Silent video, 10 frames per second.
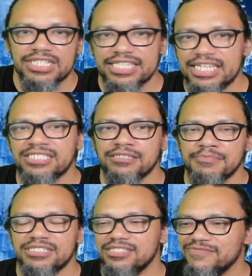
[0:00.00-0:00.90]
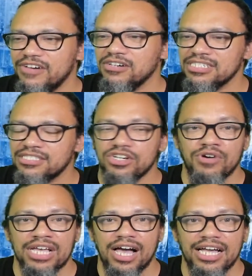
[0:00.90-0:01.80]
And then in the midst of all of this
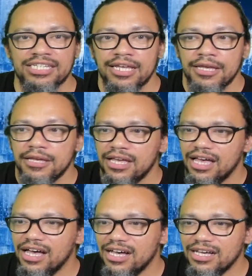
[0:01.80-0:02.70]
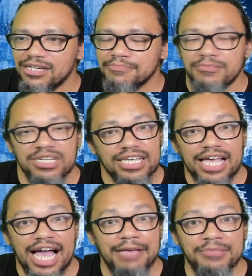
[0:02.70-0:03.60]
going on,
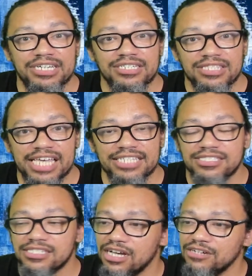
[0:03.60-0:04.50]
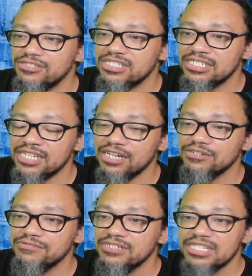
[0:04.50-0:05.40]
Chimera lets OSHA
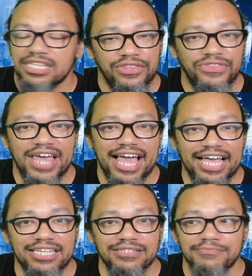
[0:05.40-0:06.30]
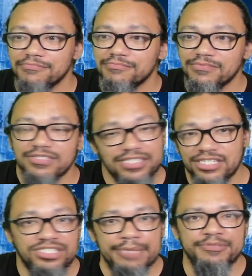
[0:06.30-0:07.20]
know that the
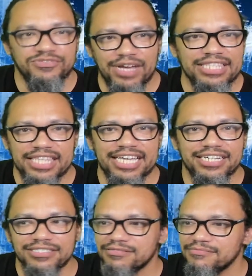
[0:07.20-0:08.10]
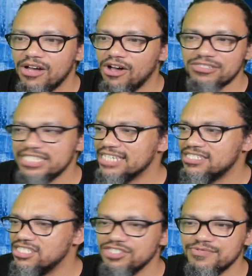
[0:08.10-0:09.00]
ship is right there. All she has
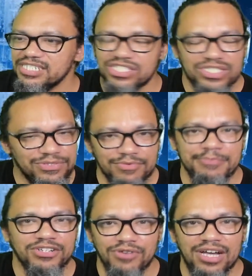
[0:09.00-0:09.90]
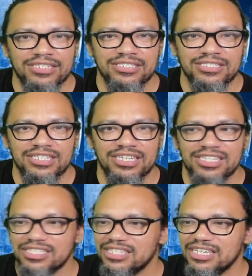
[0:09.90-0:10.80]
to do is swim across
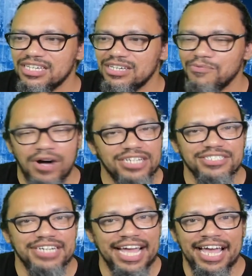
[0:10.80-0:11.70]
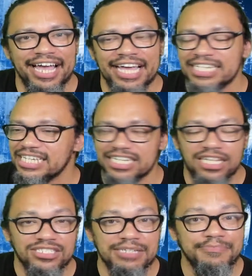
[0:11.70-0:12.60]
the water and get on
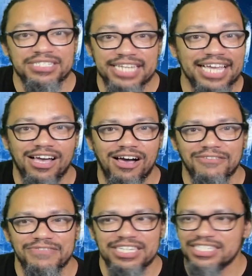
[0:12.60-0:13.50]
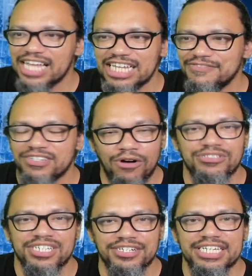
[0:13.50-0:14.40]
the ship and take off. He's not even
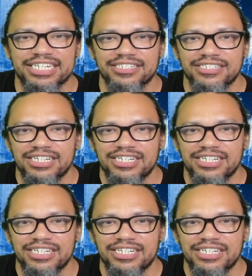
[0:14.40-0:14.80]
holding her here.